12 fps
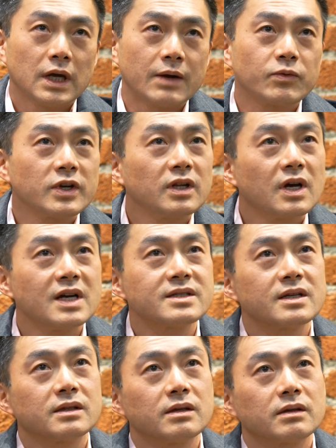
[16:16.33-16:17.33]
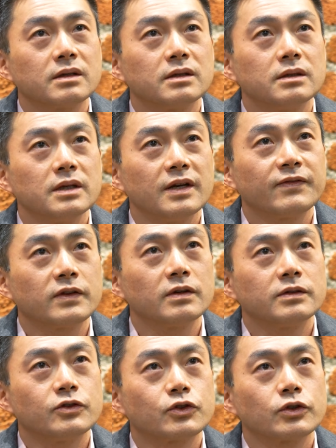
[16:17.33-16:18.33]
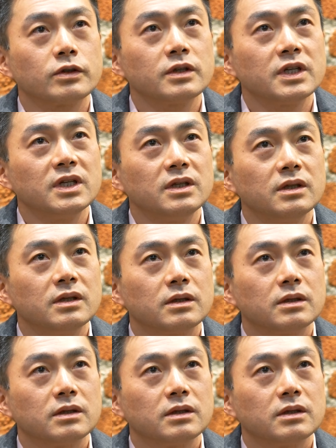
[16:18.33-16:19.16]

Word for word: And realize that they're going if the journey,